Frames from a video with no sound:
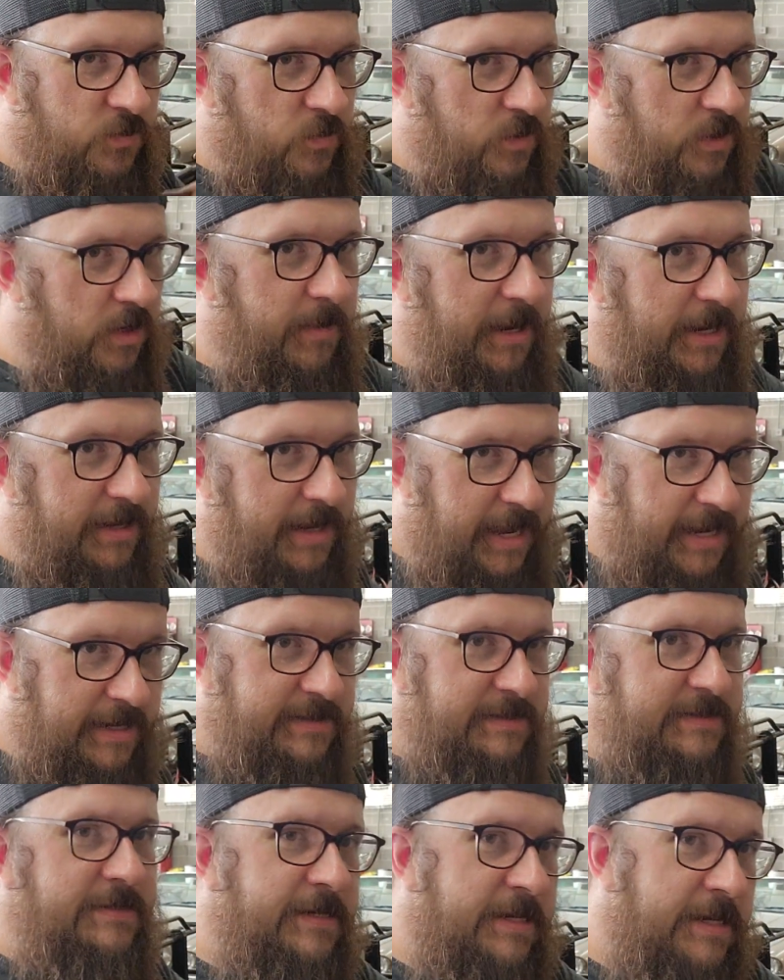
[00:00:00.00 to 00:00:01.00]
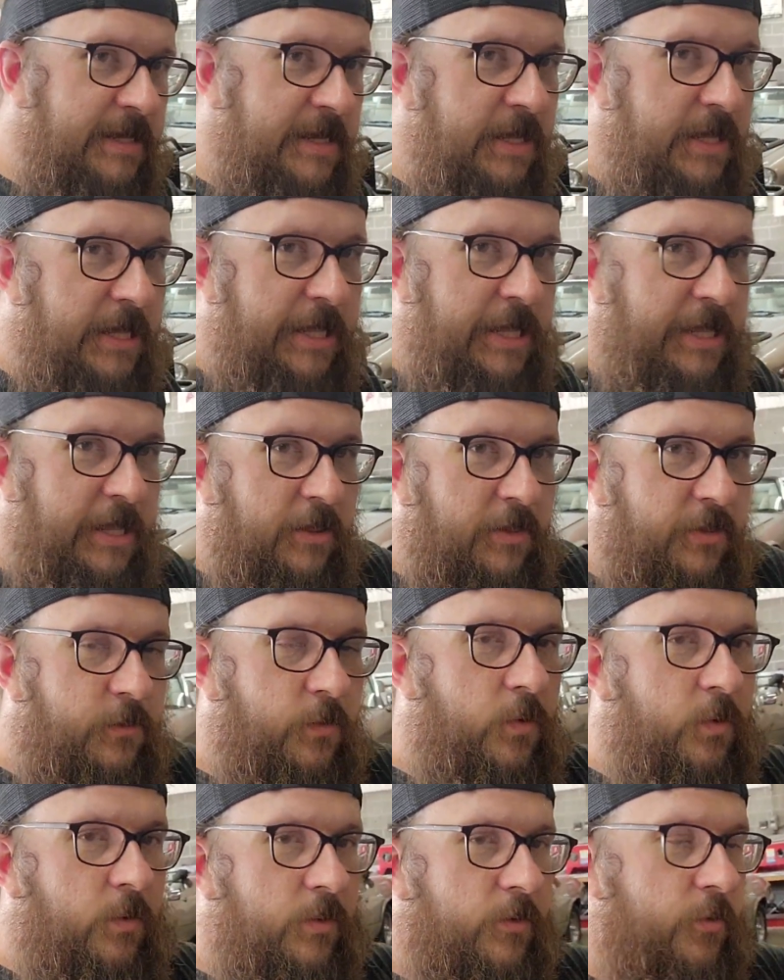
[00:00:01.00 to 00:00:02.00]
we're going to make nice
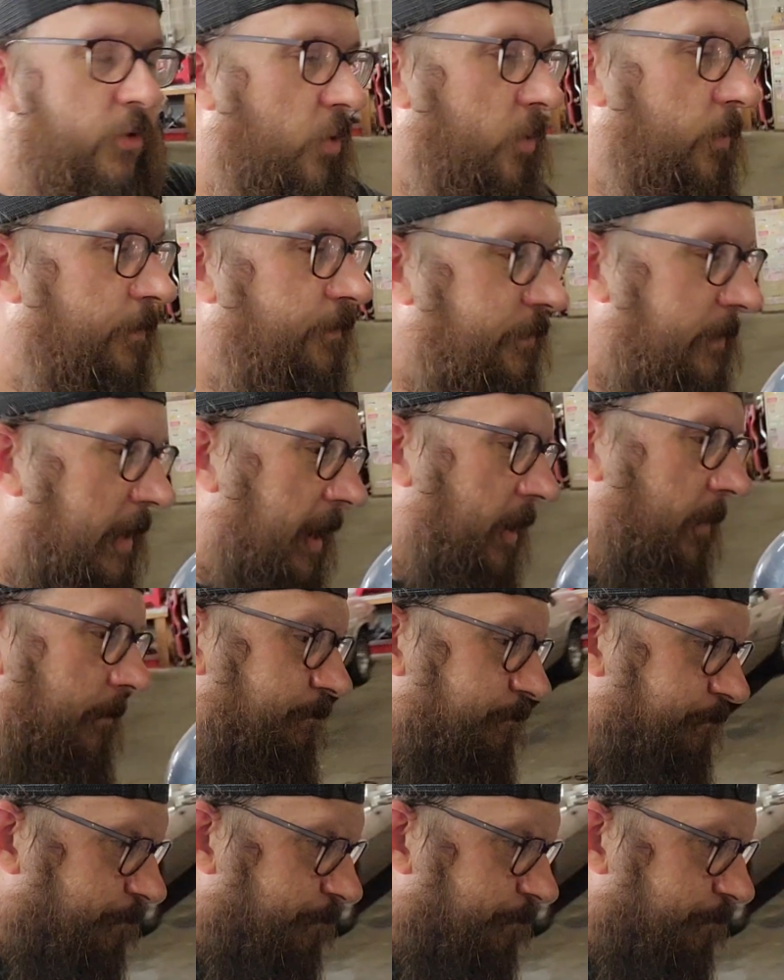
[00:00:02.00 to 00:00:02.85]
through and through. Now,